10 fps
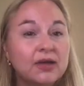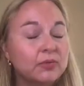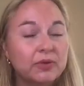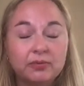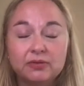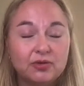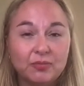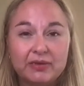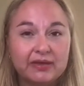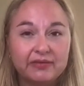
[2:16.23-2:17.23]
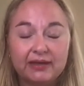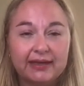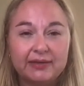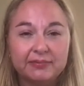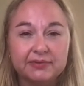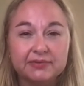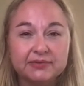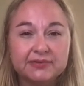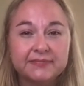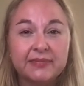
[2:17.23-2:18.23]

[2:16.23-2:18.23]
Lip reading: We will not be giving labels.